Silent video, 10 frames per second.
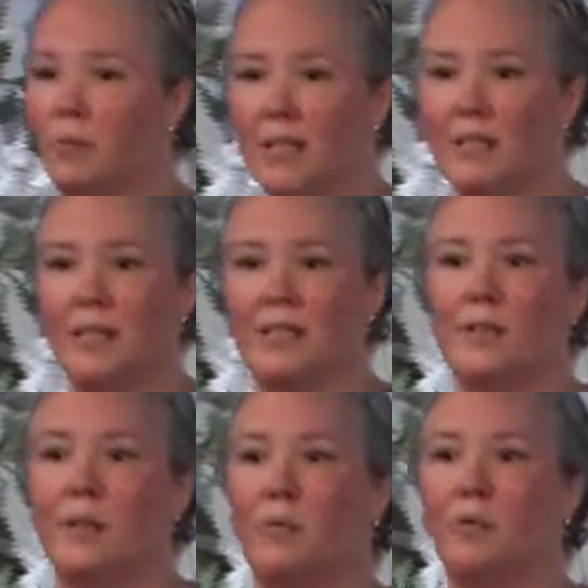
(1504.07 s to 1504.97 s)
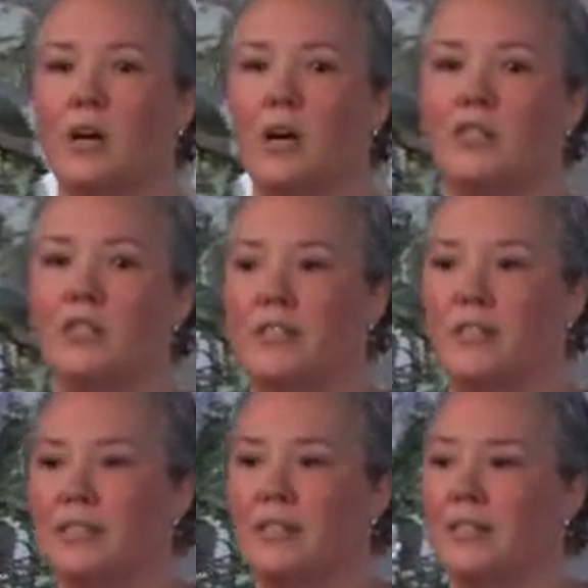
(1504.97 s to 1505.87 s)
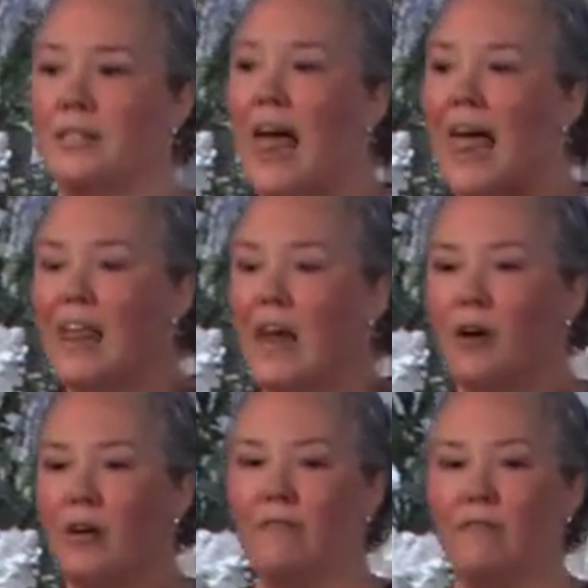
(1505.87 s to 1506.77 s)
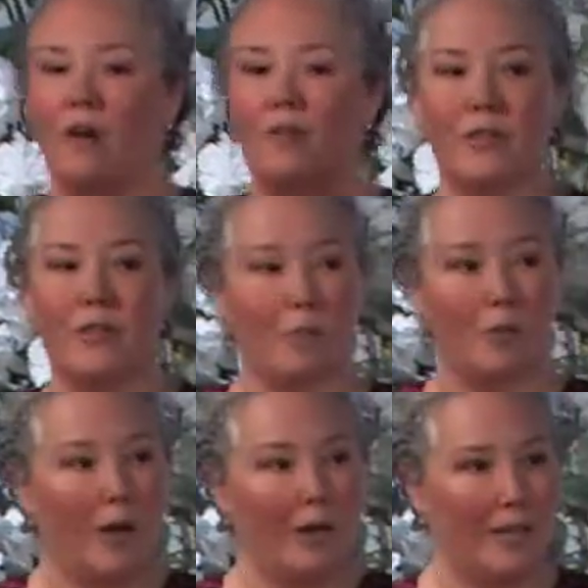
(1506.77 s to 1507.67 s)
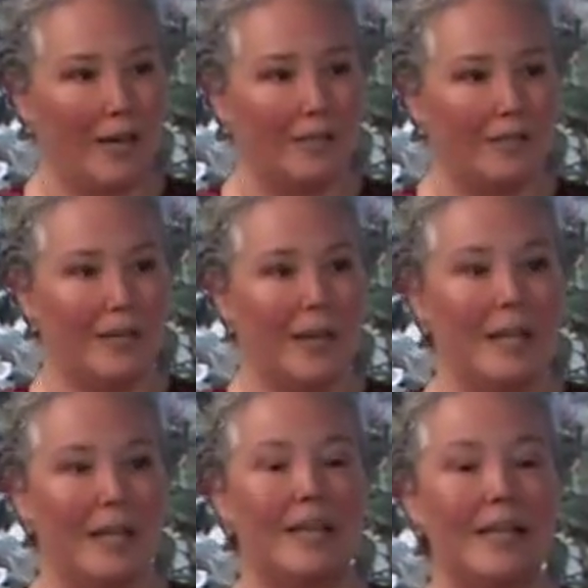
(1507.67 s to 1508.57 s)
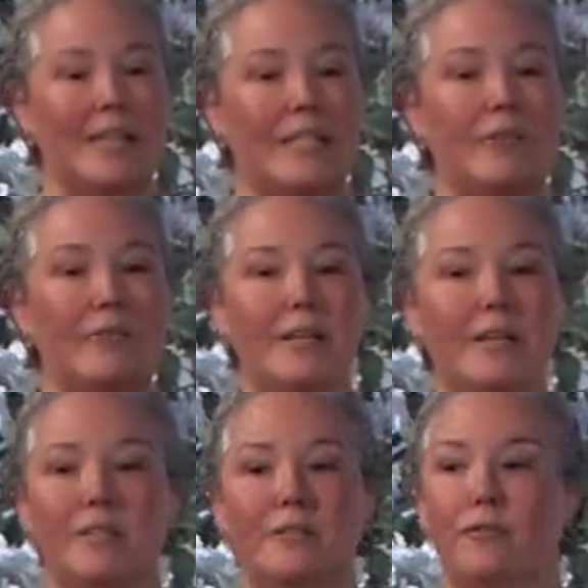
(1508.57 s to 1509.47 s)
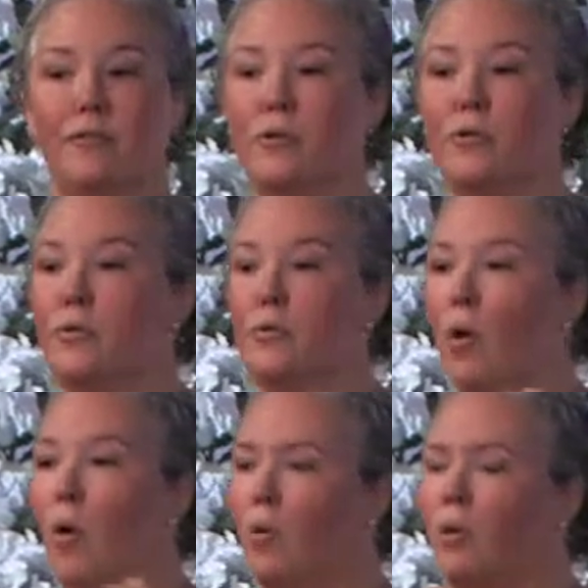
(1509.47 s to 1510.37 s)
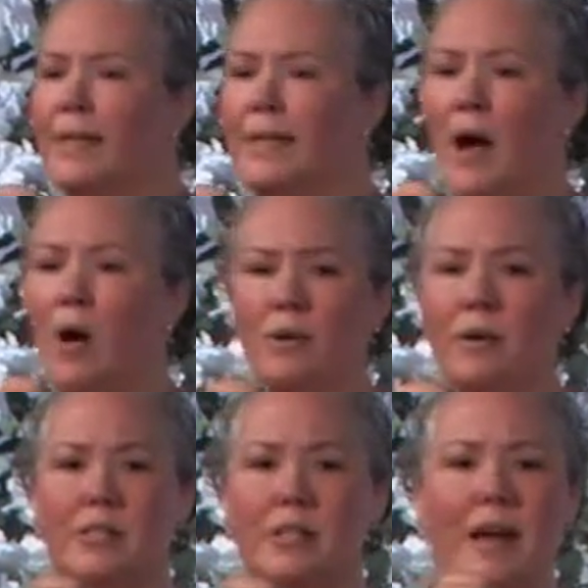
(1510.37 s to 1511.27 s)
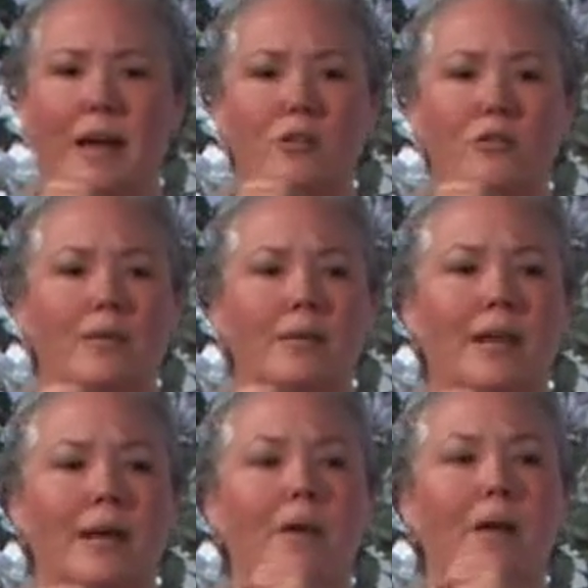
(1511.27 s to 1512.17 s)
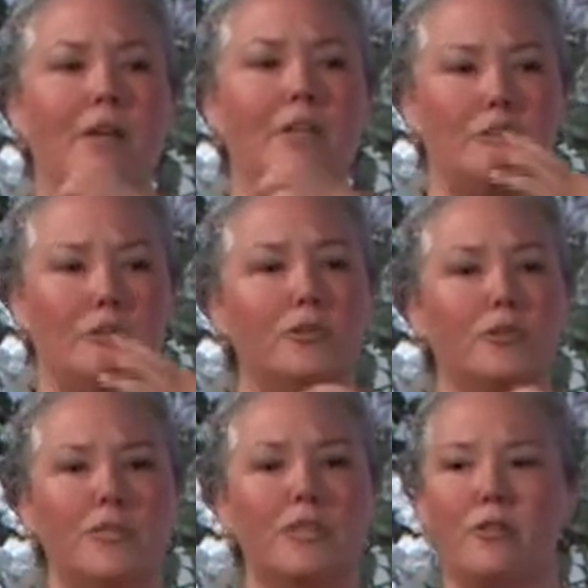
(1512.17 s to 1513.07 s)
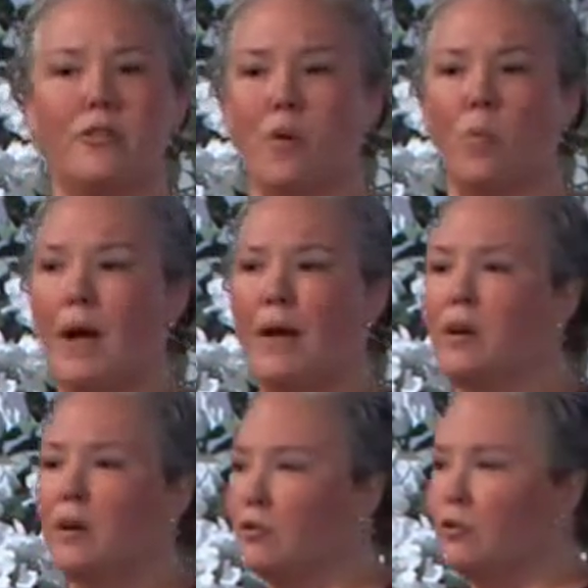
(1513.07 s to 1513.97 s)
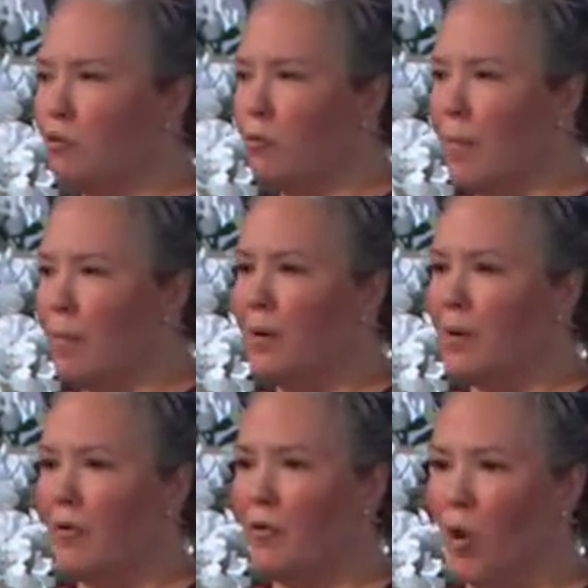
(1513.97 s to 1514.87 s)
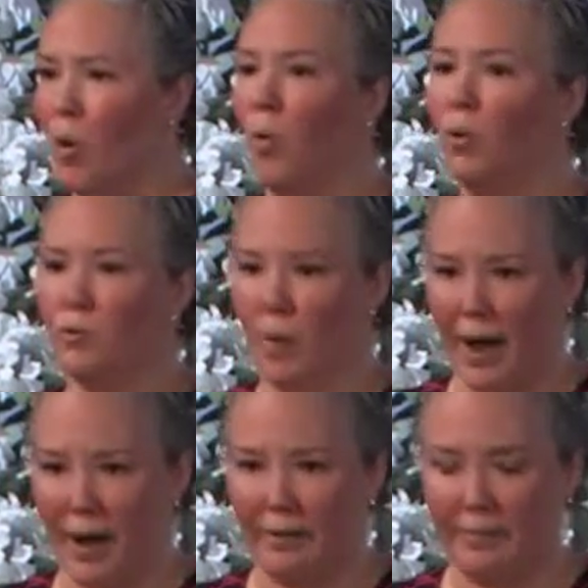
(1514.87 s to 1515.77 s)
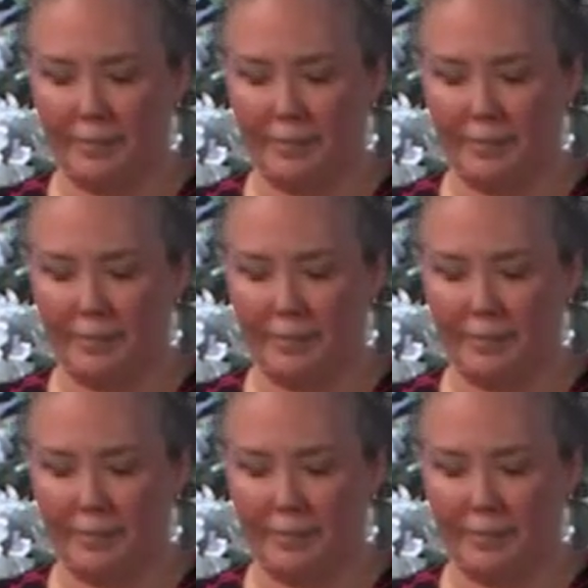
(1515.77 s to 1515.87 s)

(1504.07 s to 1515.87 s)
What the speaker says: process, and the more consciousnesses that are involved in the process, the easier it is for those who are holding out to that human game to loosen their white-knuckled grip on the old way.